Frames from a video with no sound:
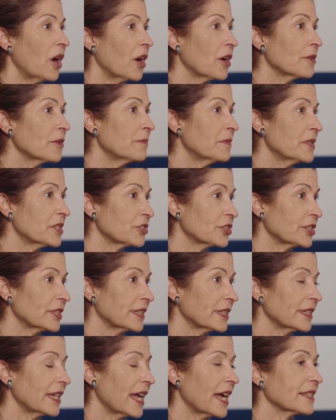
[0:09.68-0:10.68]
Our
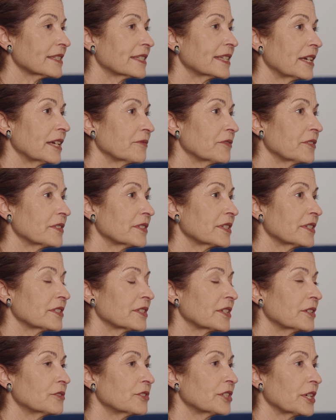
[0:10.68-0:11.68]
mission at San
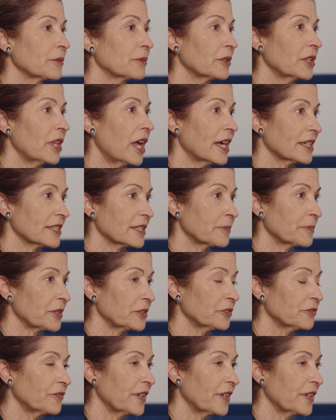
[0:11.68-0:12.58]
Francisco General Hospital